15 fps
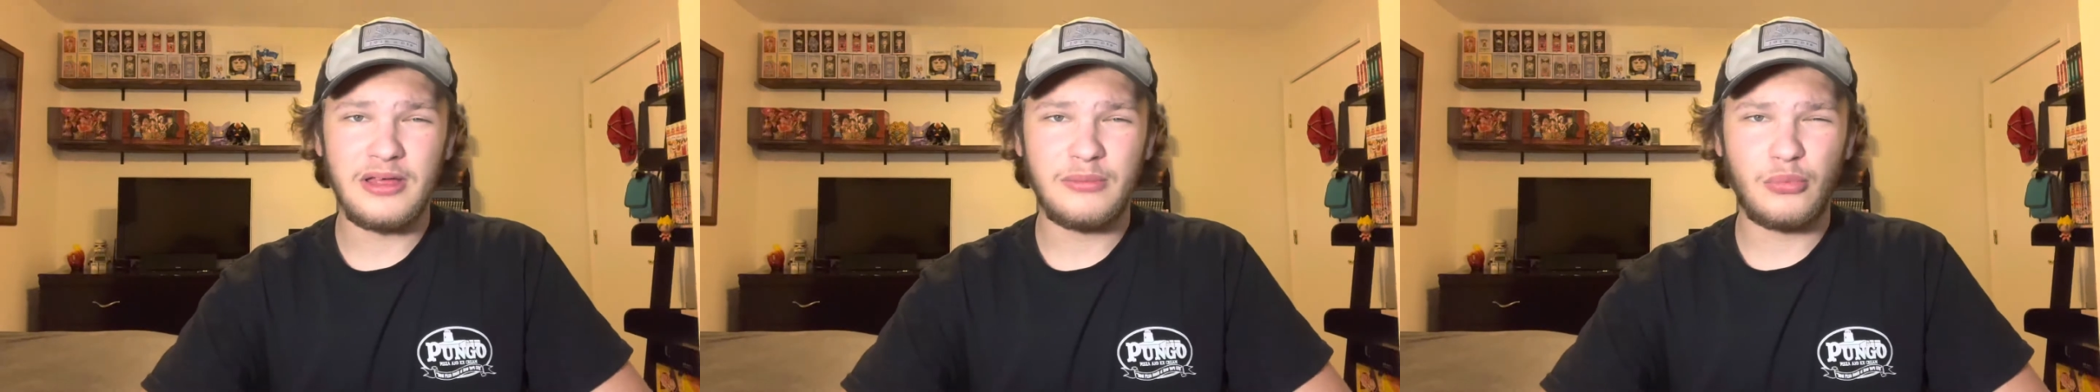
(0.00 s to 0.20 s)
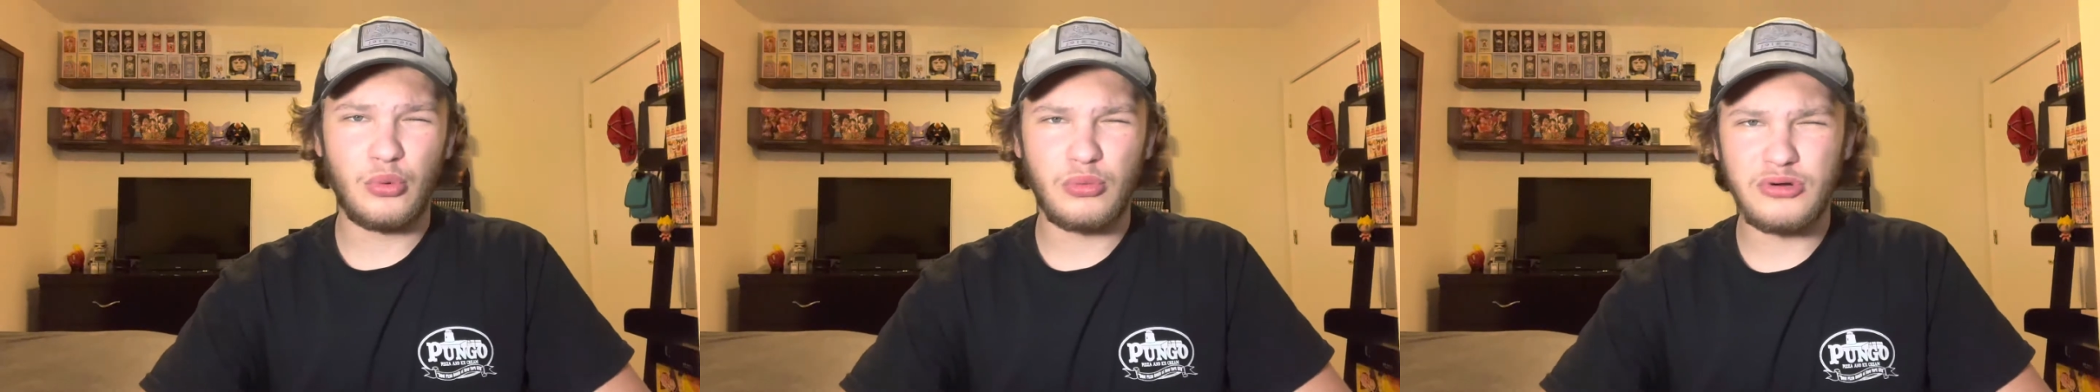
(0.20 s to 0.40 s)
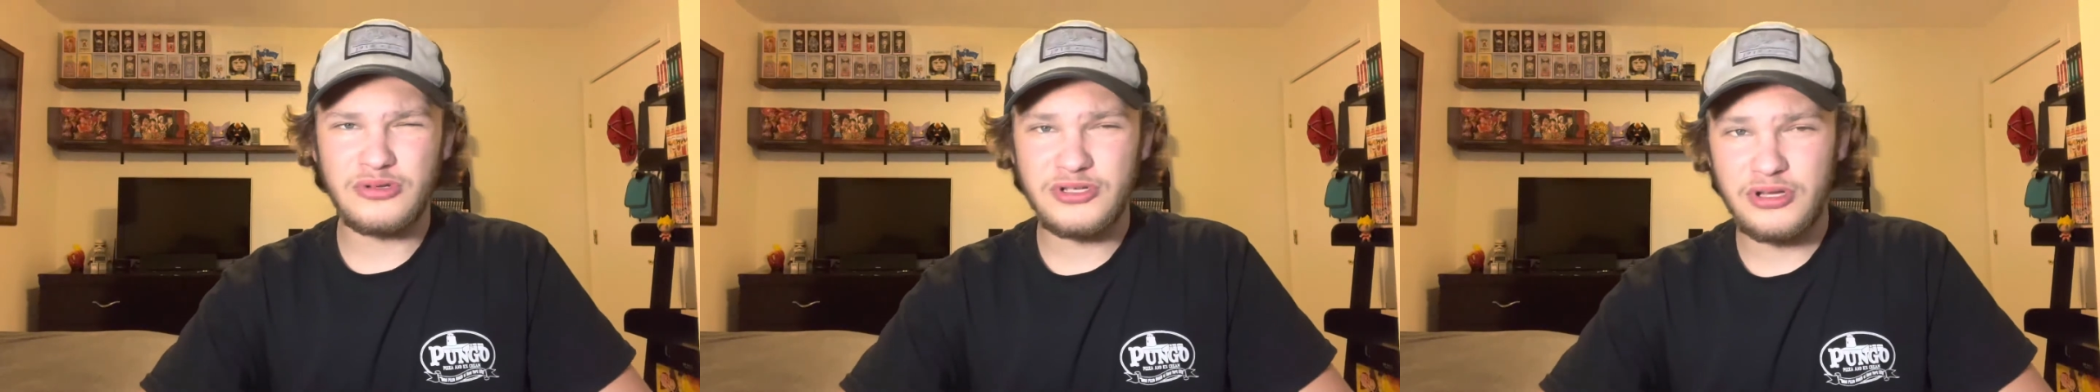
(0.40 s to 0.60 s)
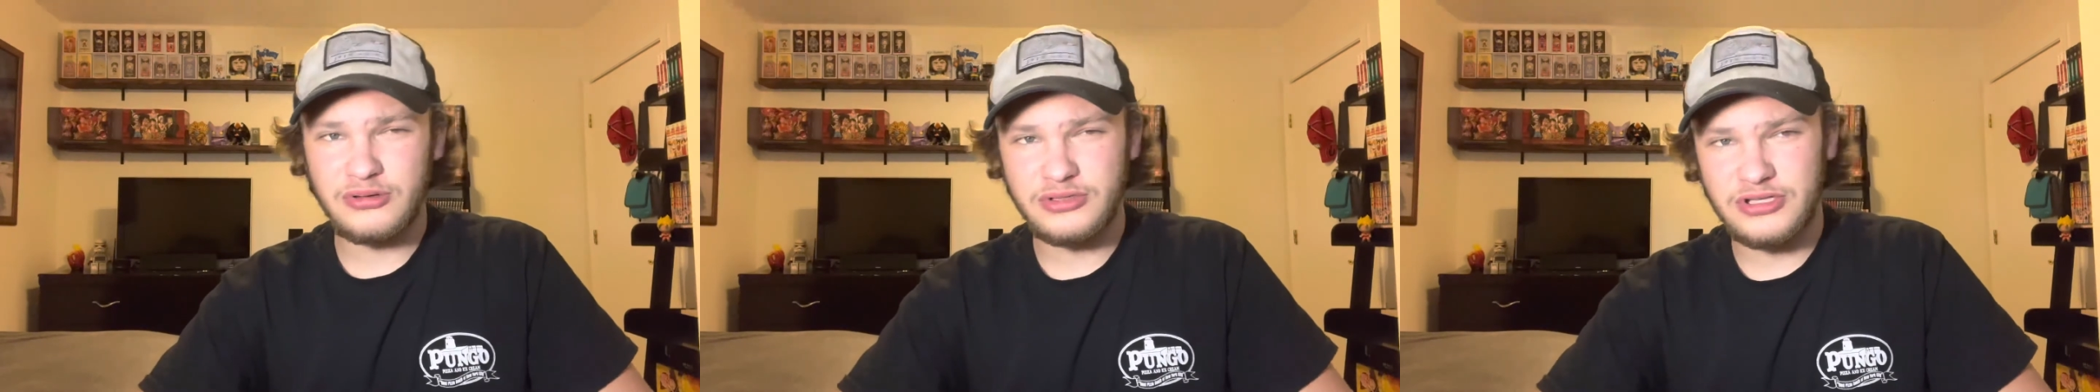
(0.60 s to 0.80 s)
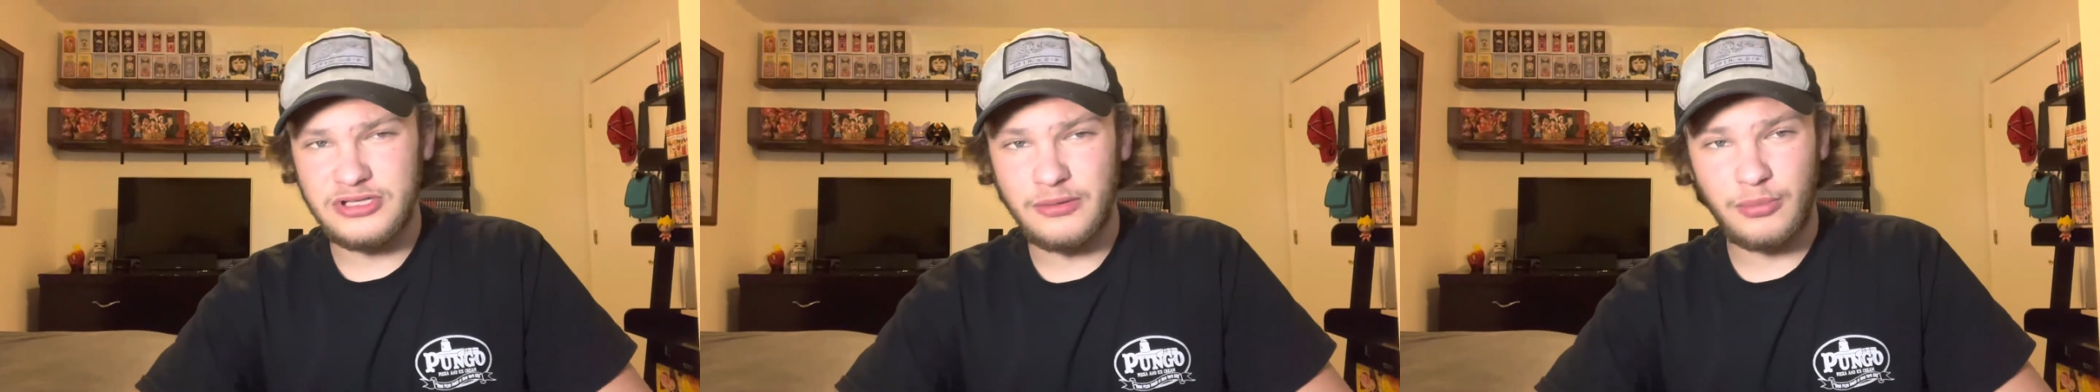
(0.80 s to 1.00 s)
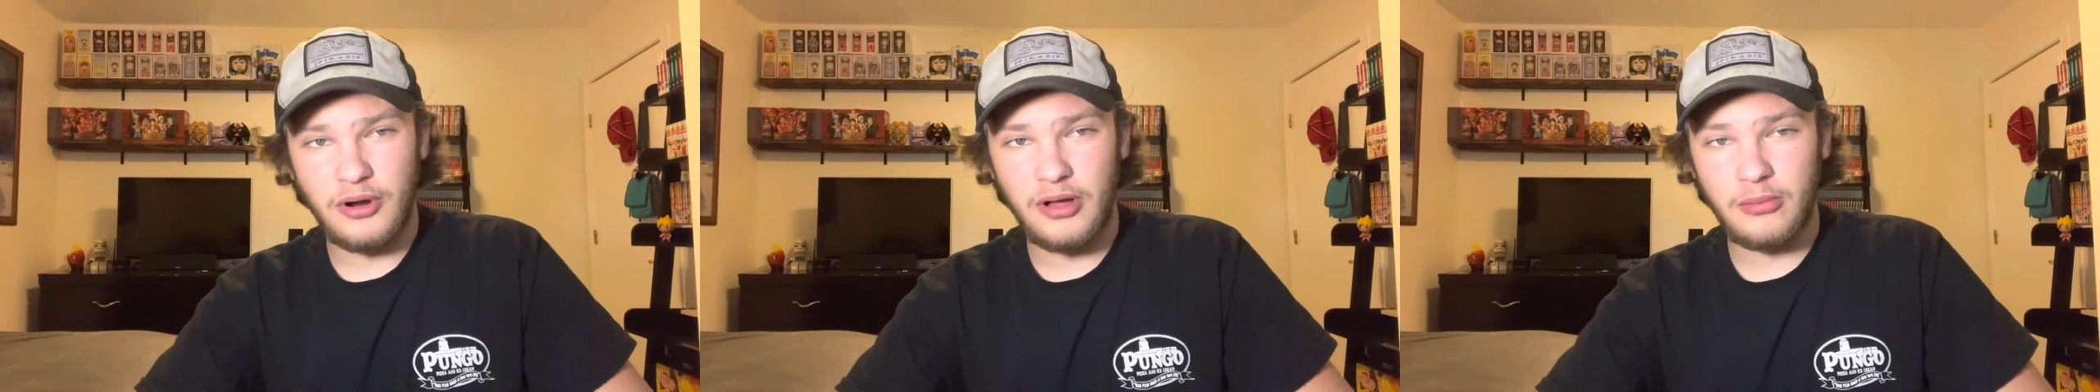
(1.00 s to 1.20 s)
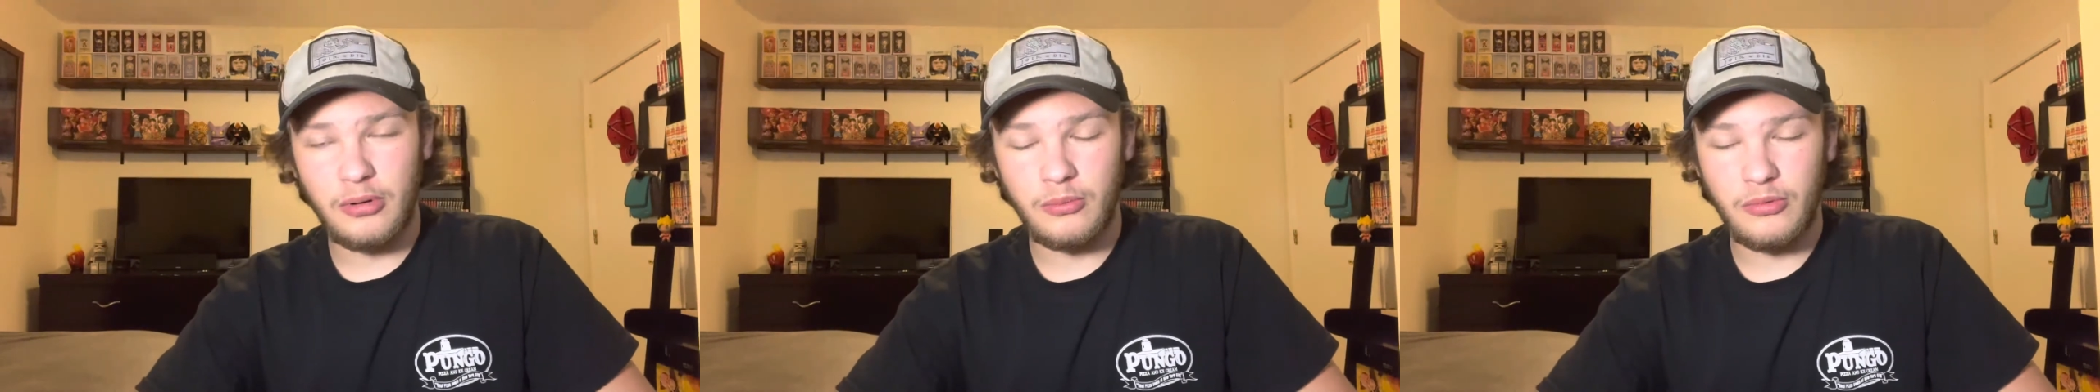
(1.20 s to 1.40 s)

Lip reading: but more so just a problem